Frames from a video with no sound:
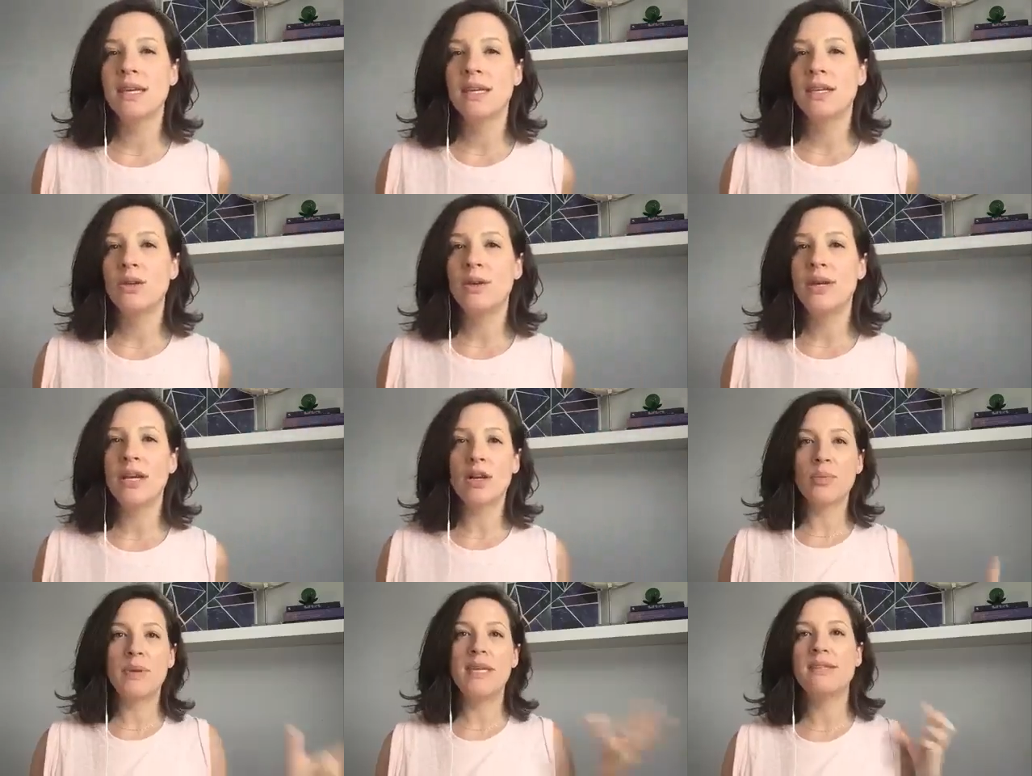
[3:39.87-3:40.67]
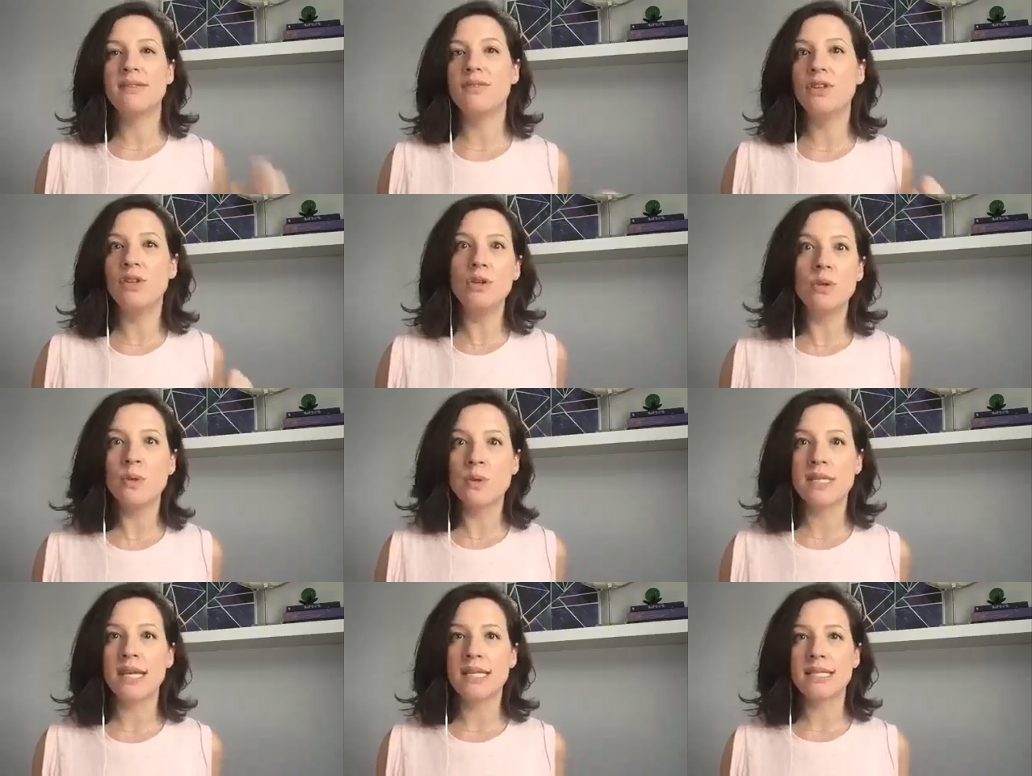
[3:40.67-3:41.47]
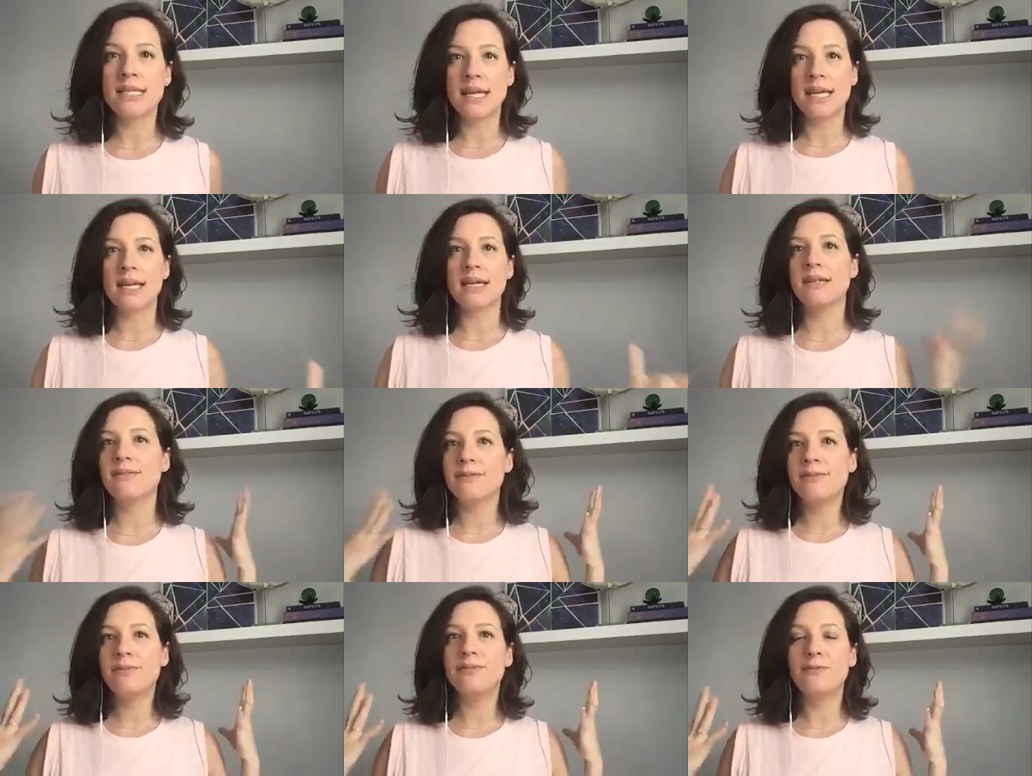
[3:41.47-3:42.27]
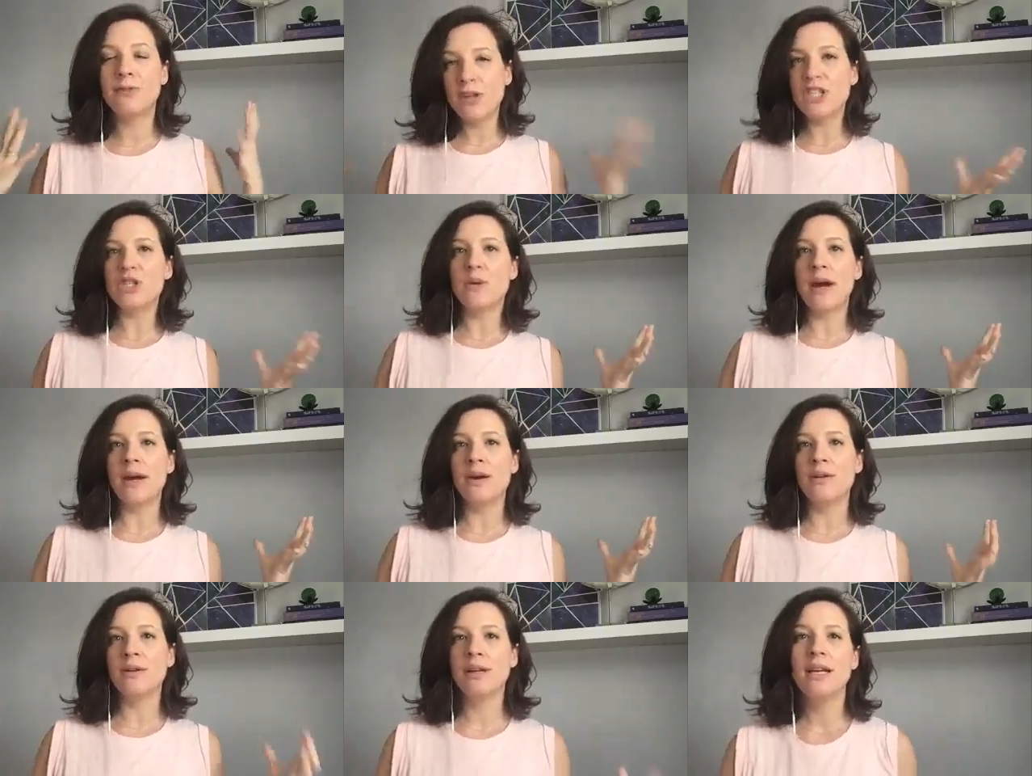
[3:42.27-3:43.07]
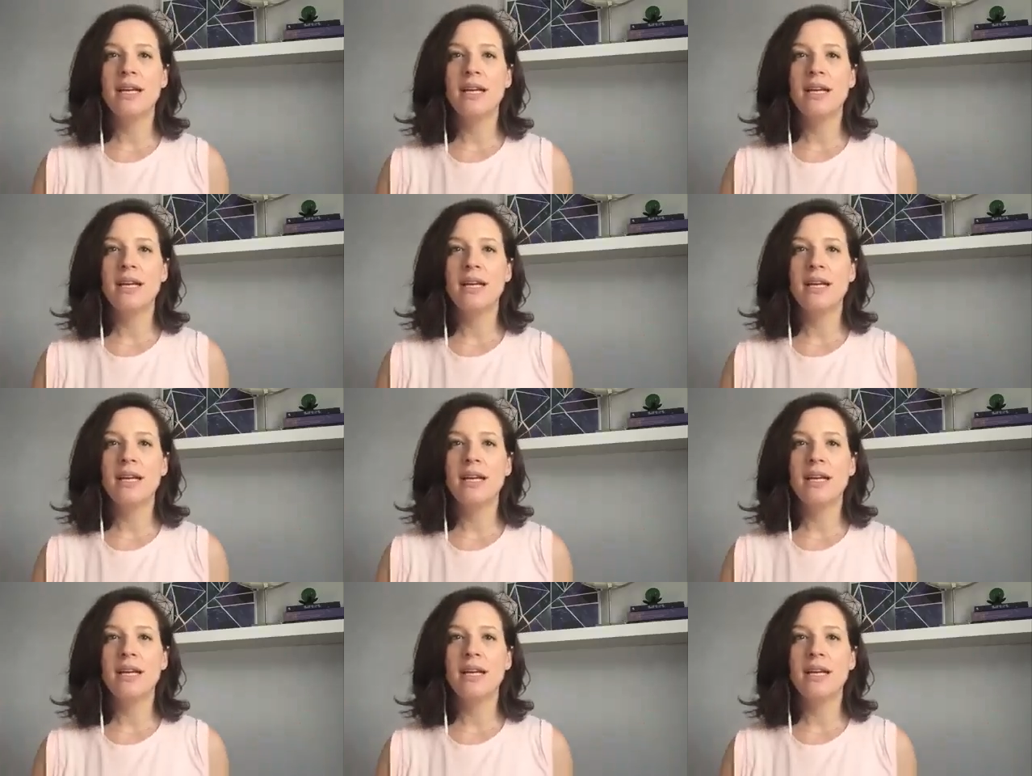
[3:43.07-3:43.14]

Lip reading: you hear a piece of news that's like freaks you out.